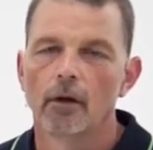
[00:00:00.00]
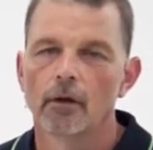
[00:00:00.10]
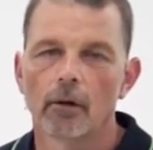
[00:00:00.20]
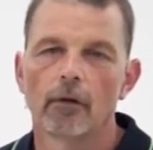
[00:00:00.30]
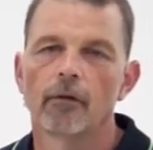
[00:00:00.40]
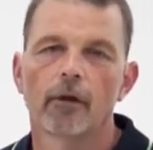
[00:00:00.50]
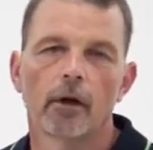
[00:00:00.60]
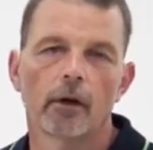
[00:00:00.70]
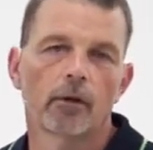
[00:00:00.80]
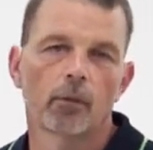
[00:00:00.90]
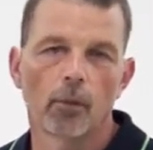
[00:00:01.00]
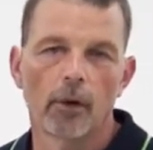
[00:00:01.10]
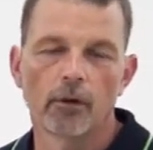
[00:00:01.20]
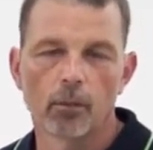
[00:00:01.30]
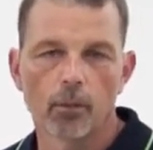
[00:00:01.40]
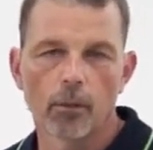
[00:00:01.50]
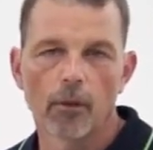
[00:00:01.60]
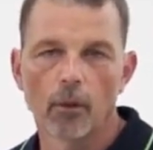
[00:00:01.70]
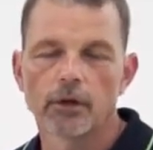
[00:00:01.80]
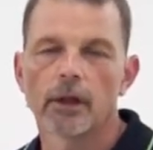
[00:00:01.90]
So everything is
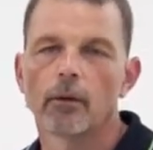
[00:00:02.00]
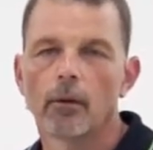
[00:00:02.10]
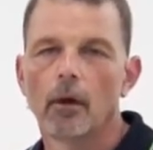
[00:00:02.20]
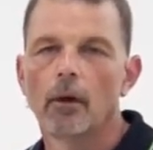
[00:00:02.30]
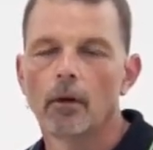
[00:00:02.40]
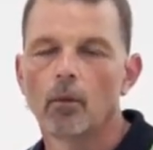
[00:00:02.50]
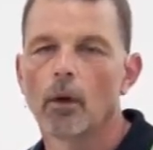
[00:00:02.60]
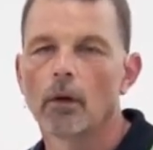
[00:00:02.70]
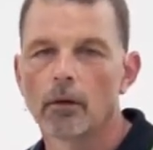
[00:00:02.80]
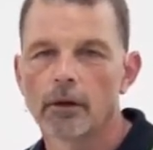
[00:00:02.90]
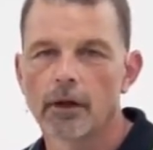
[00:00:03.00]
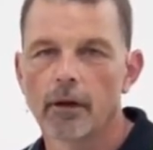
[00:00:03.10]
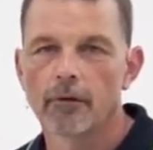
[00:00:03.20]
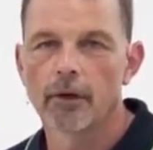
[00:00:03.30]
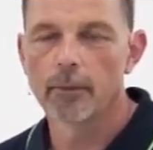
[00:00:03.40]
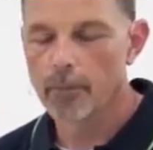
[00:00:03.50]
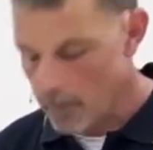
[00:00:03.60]
thought out and well looked after.